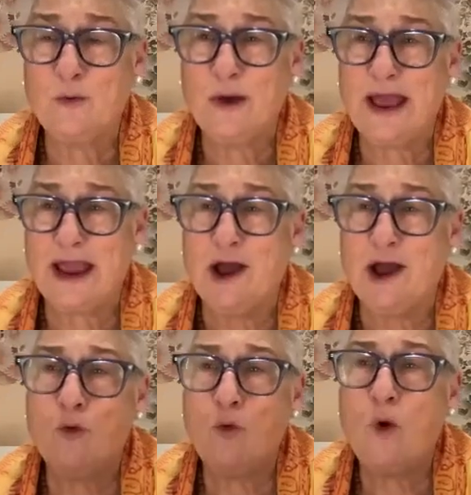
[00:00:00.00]
the way.
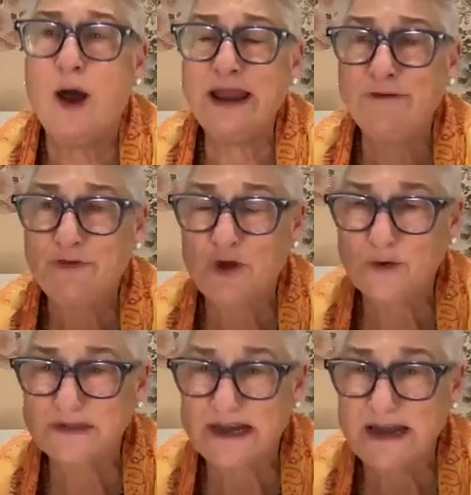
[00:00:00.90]
What if there
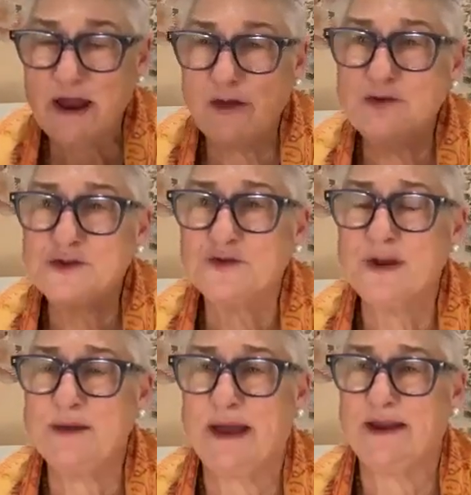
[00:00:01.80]
was another
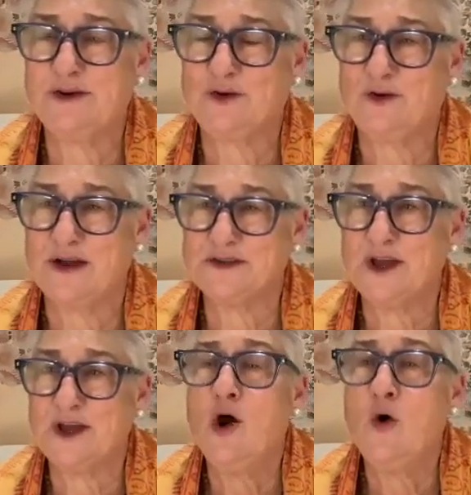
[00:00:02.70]
stream I had to
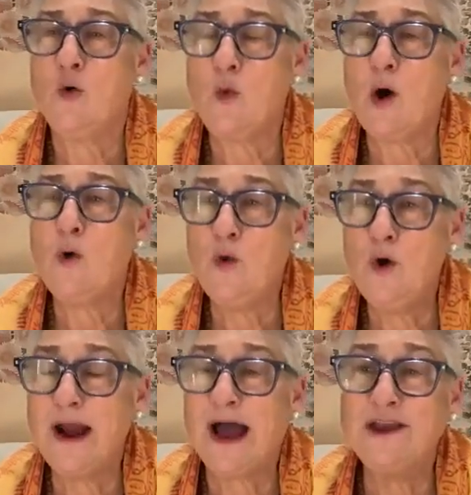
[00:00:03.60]
cross? What
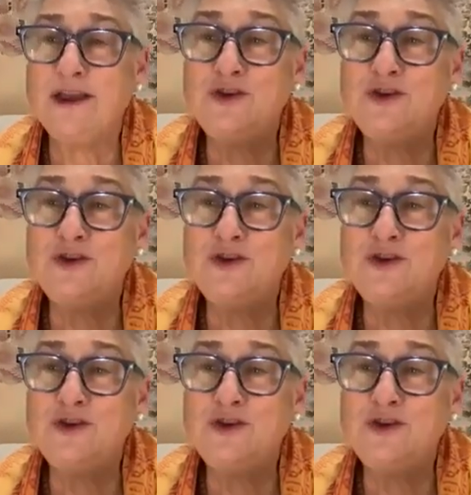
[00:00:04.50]
would I